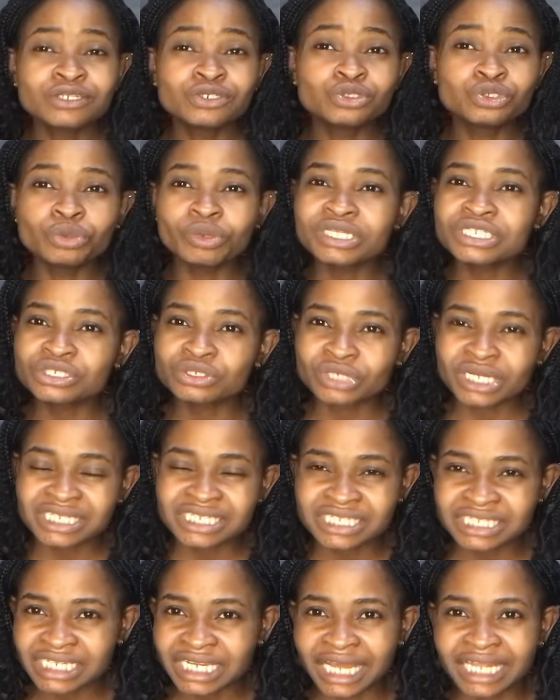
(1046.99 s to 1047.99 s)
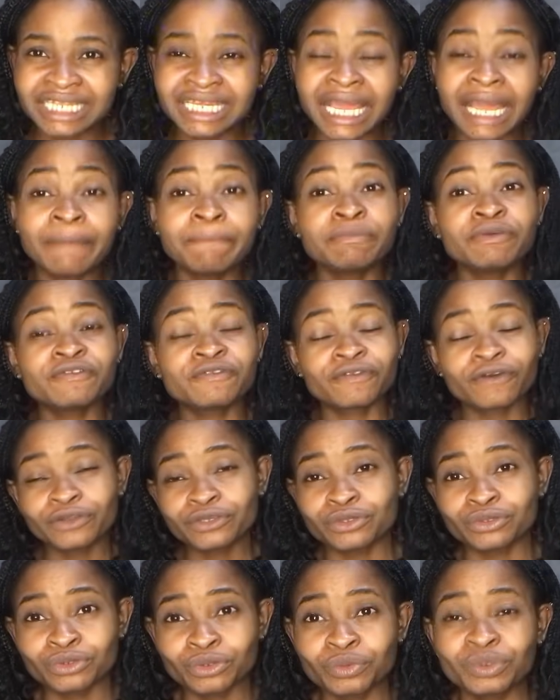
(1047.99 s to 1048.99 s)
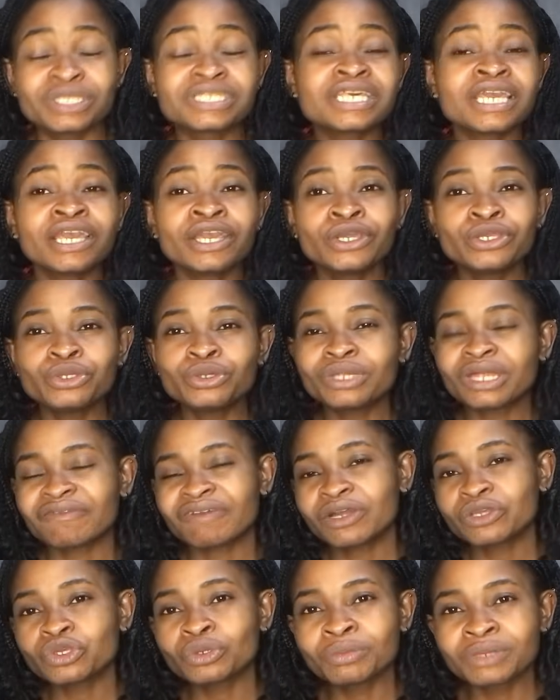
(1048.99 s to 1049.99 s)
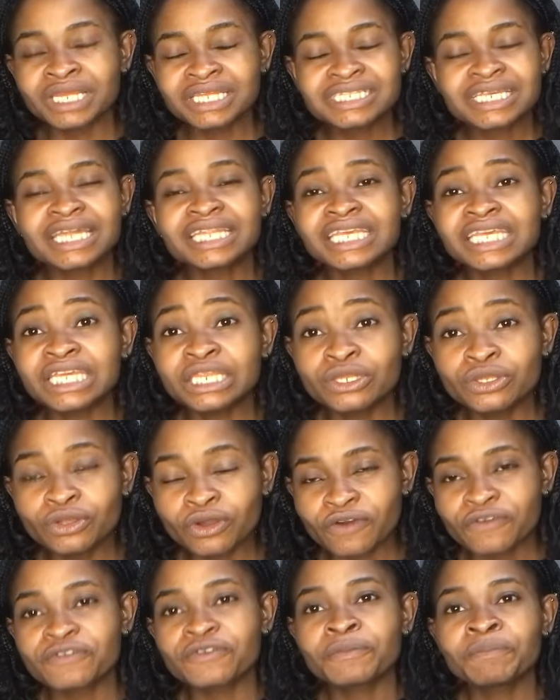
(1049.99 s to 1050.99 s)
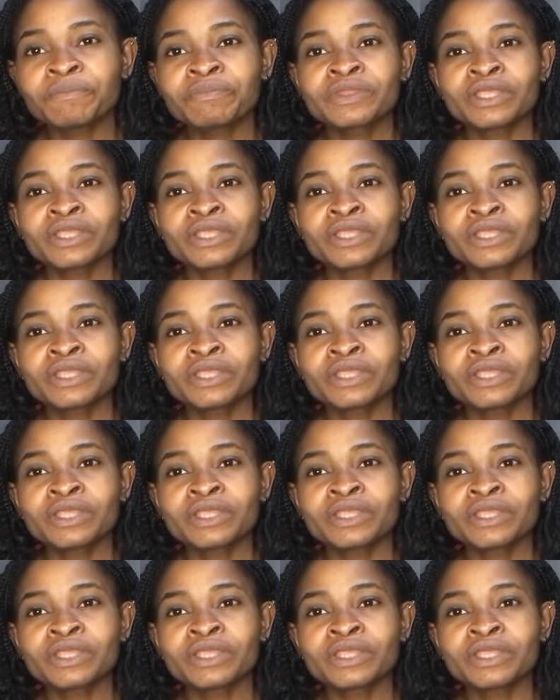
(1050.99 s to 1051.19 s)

Do it strategically, and before you know it, you'd have accumulated enough